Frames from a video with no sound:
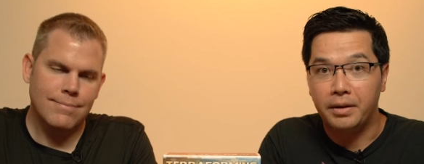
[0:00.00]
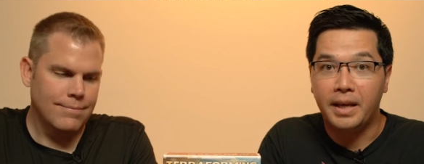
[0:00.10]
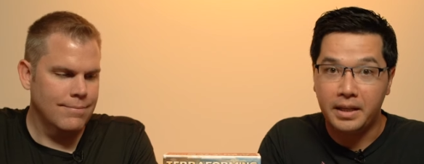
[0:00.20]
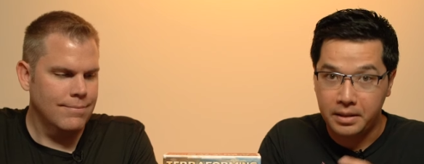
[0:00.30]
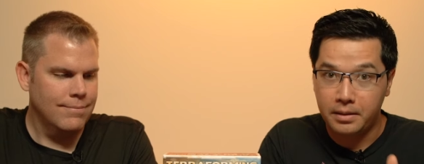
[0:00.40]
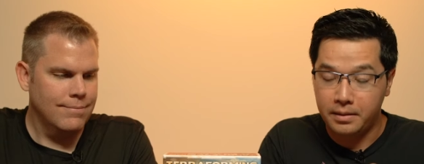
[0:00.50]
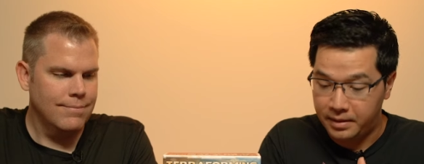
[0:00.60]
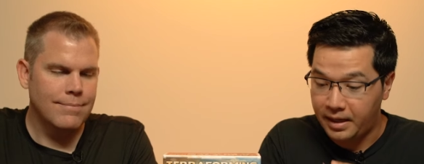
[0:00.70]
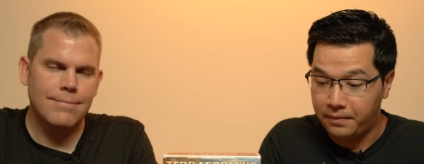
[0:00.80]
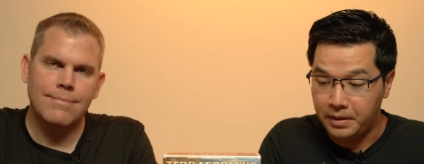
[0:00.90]
Speaker 1: and that's
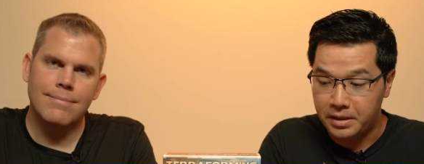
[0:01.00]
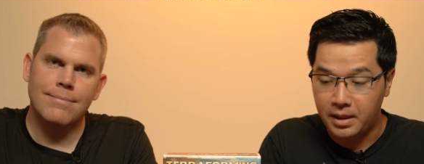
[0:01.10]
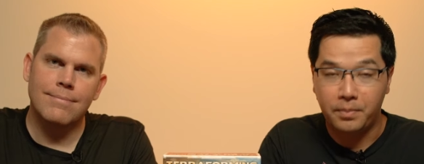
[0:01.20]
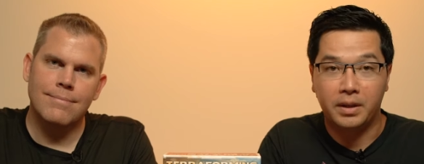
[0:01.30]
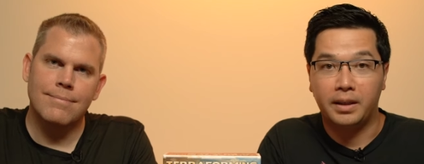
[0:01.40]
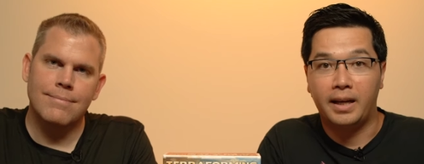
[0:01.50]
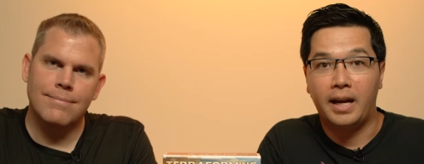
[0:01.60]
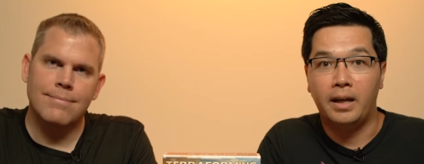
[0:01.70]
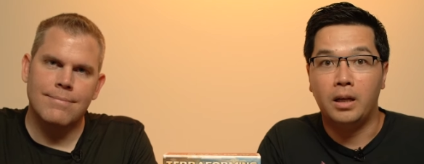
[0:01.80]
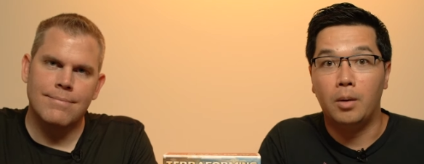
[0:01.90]
definitely something that
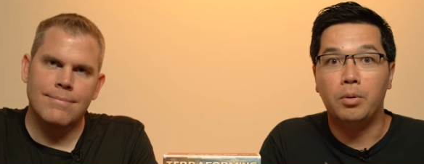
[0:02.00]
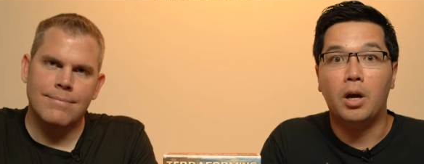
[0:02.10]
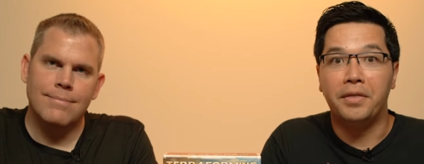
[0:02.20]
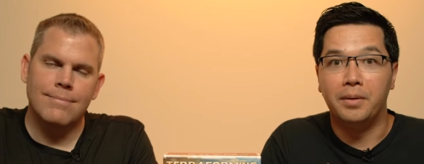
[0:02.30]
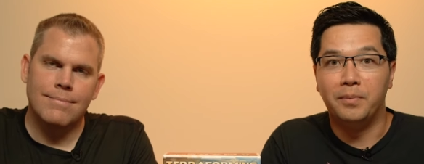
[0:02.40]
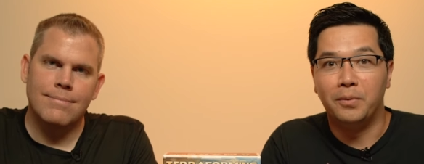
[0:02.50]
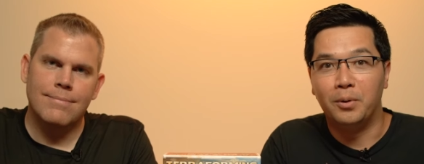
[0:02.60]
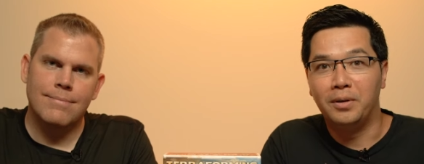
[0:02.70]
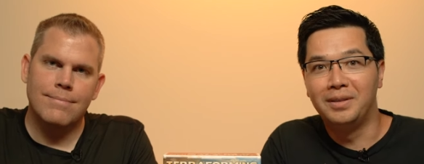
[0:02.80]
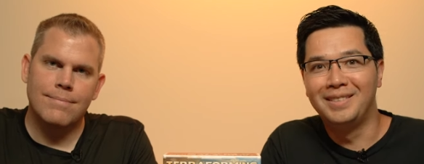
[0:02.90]
I applaud them
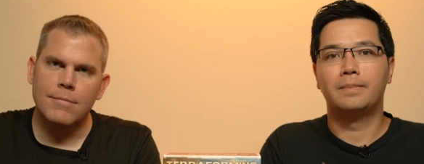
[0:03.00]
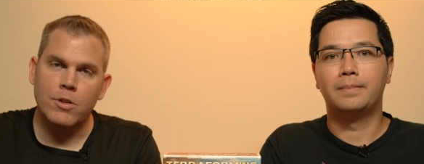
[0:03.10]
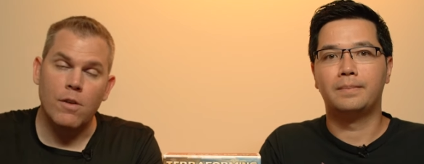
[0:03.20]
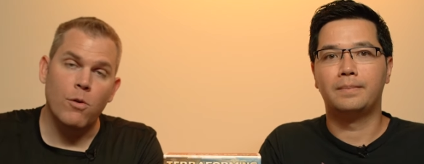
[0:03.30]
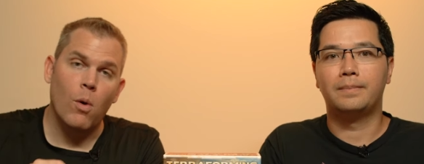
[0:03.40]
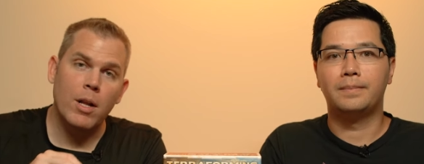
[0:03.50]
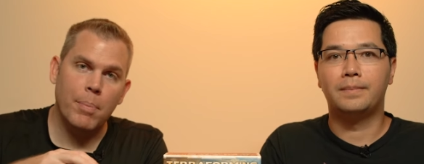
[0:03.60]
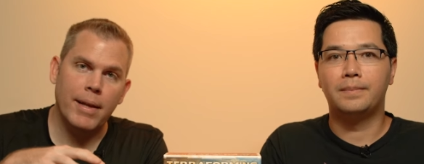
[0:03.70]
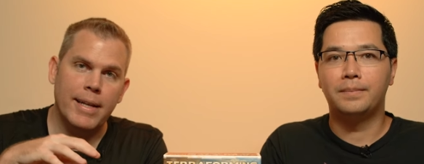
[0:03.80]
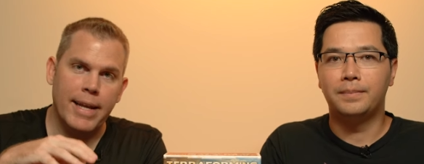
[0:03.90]
for.
Speaker 2: So if you want to
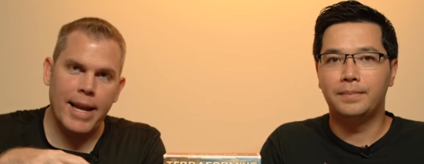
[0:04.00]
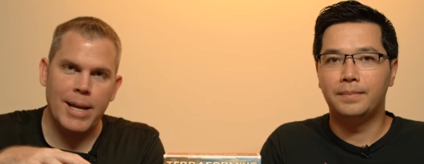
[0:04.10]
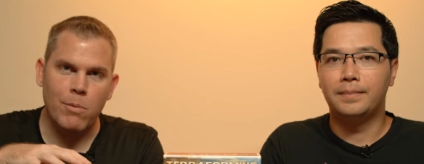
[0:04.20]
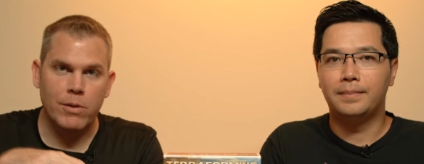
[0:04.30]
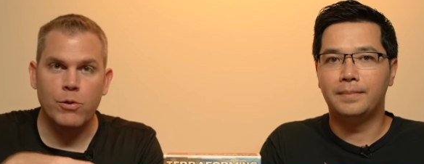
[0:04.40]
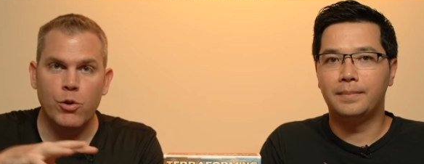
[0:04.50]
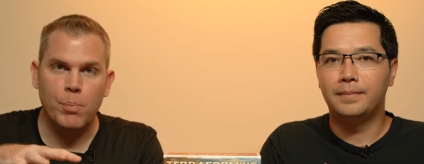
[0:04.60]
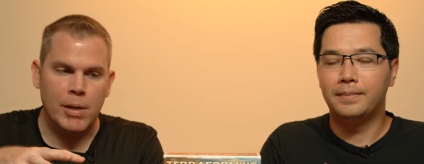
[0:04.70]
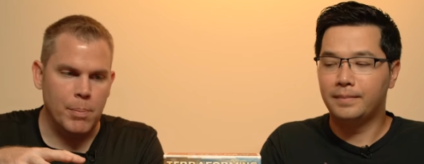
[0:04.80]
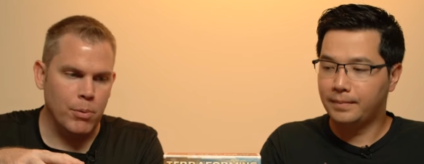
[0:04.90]
play a game with new
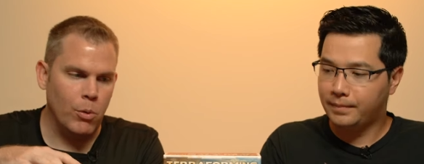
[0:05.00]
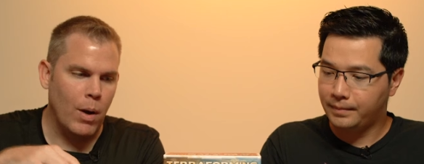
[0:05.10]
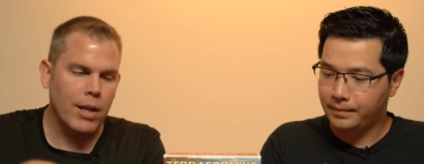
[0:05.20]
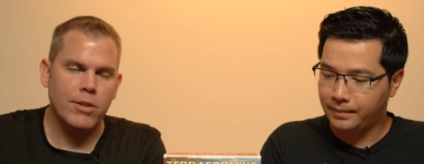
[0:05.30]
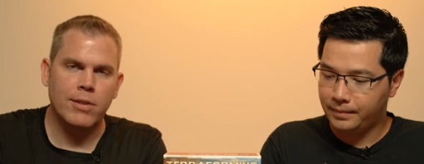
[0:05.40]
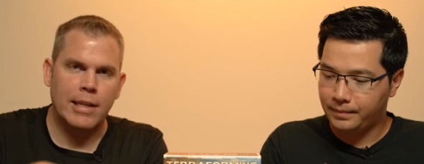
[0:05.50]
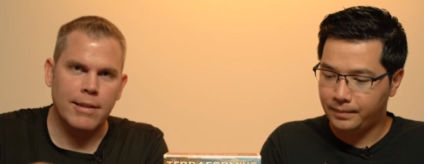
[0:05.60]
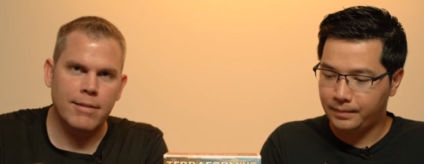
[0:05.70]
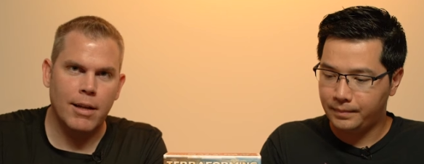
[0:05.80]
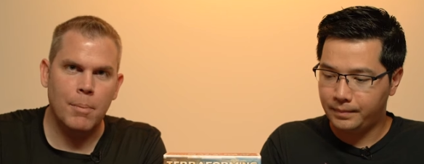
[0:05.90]
people while you're setting
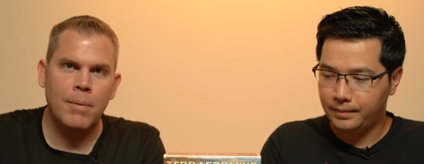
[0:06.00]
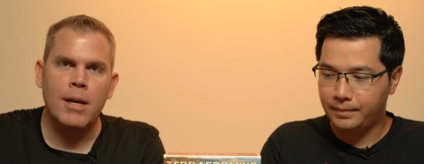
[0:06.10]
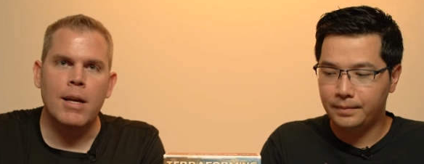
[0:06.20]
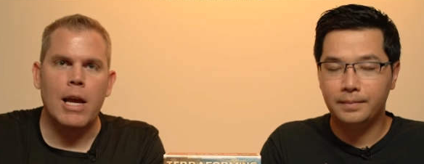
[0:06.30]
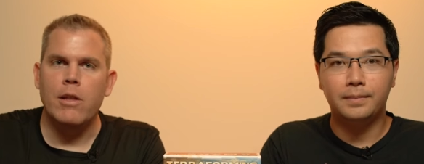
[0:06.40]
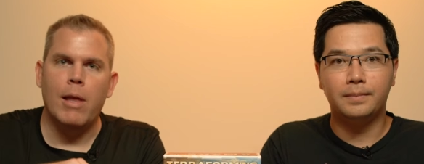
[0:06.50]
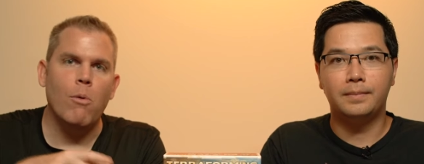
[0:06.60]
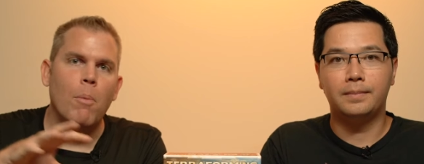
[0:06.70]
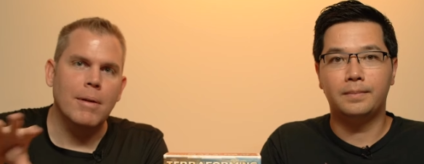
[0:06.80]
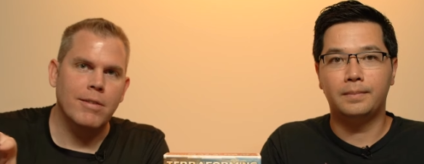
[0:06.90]
this up, they
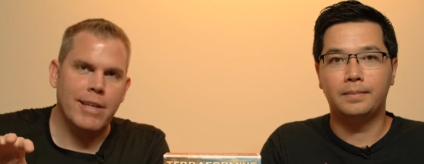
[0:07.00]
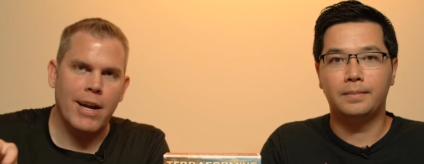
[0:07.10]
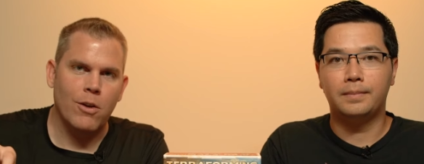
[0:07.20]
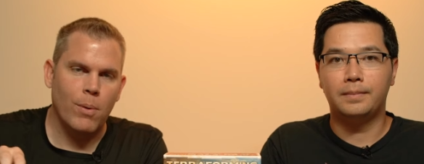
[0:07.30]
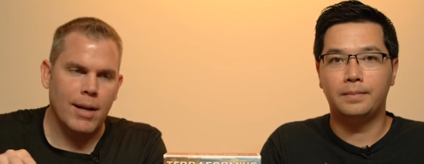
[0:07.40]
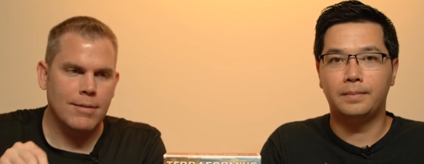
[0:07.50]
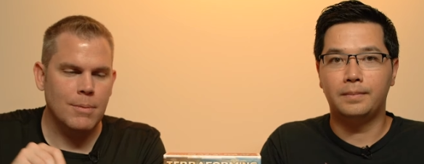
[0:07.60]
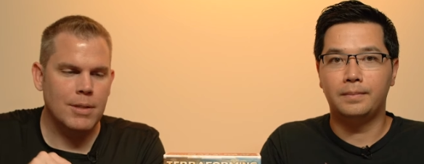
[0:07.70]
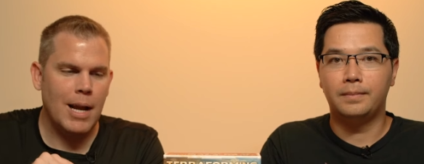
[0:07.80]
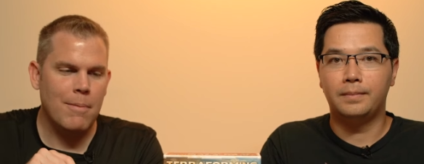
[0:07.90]
won't be scared away.
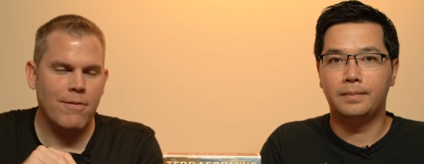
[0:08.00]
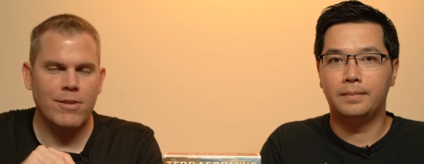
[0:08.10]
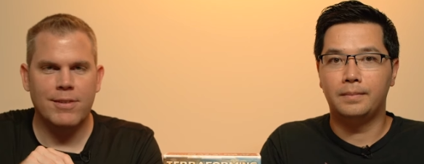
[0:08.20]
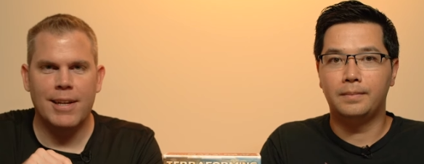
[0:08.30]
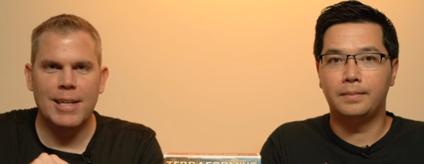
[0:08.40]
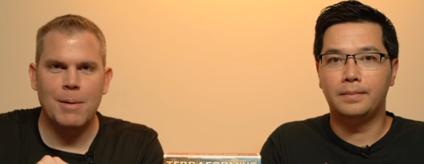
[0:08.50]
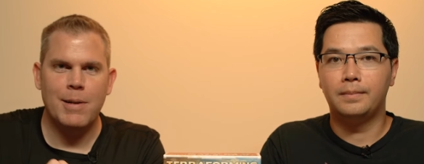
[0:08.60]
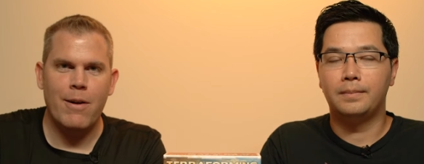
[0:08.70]
Sometimes if you're setting up